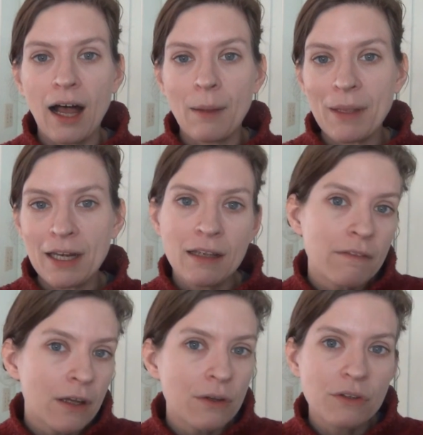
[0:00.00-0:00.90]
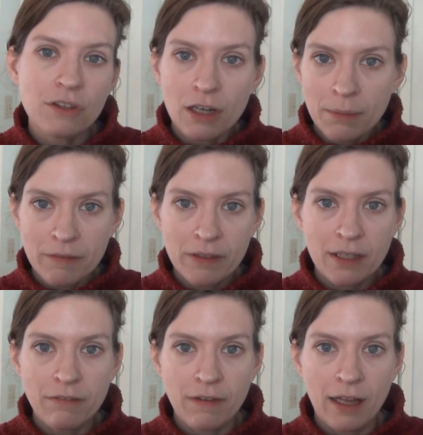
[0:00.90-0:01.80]
Any of those are
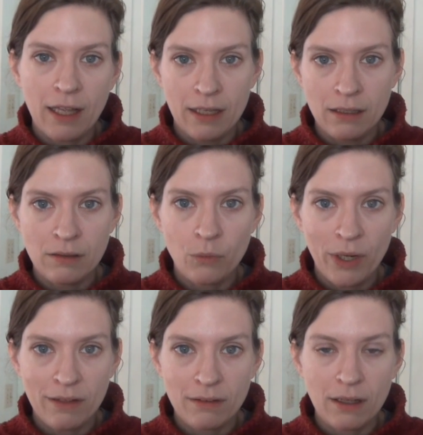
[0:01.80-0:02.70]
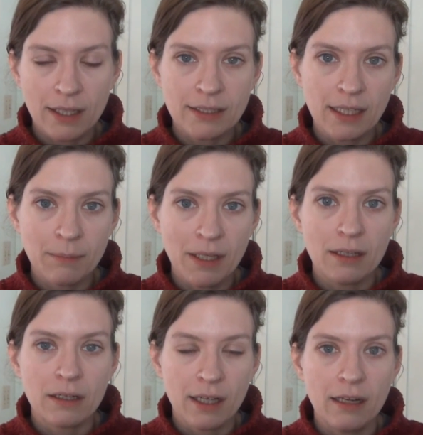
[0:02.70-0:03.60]
perfectly fine ways to contact me.
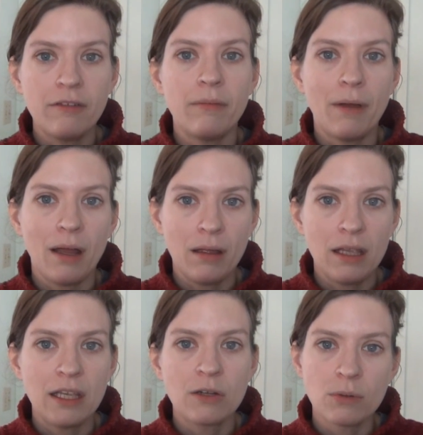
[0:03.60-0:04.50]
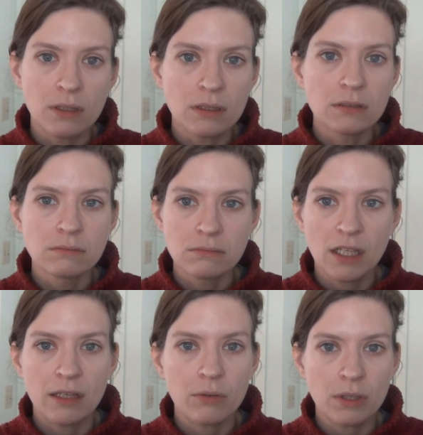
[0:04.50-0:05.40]
They're kind of
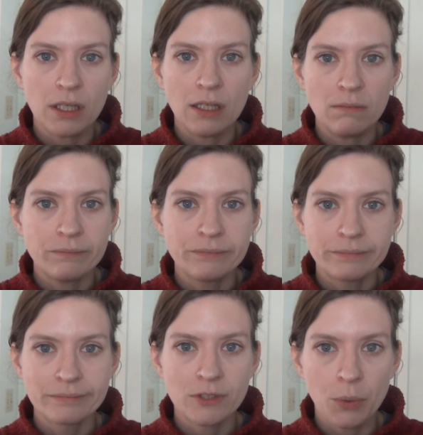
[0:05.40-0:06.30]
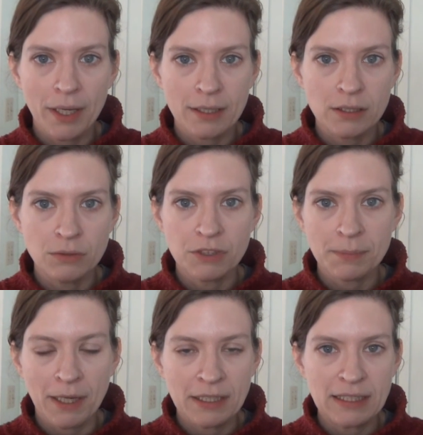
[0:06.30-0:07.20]
equally quick to
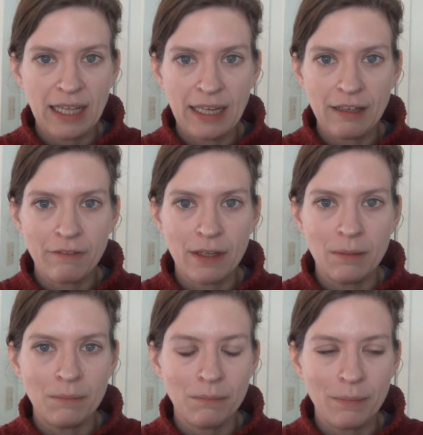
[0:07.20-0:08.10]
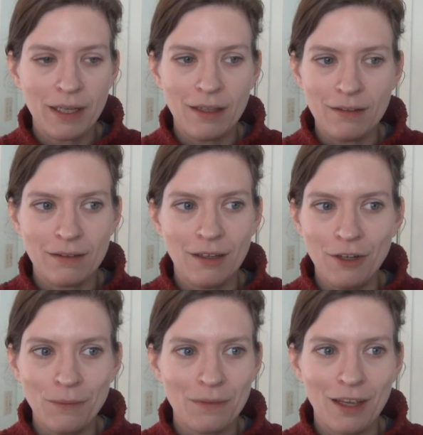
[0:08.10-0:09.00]
respond to any of them because
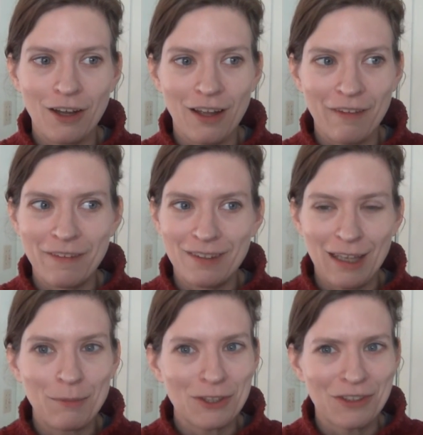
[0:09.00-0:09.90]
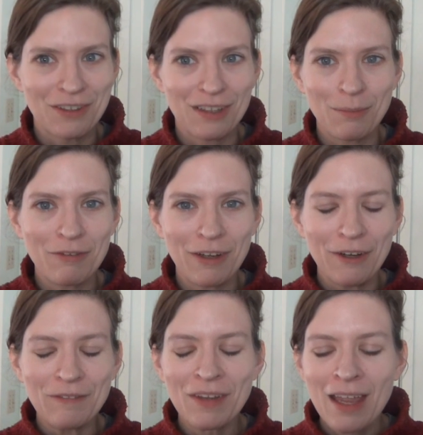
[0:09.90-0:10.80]
they all have the same alerts on my
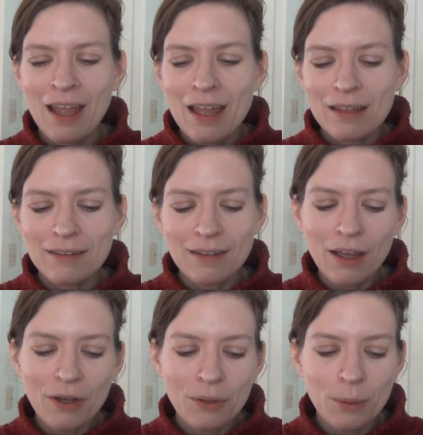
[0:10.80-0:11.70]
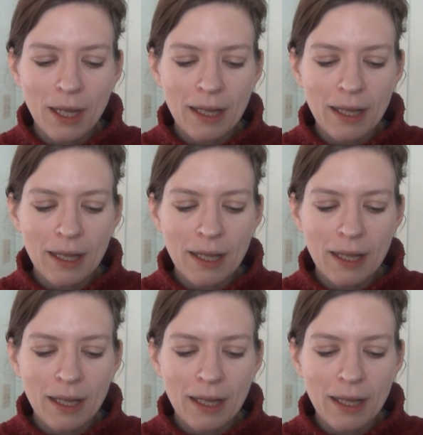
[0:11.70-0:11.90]
phone. So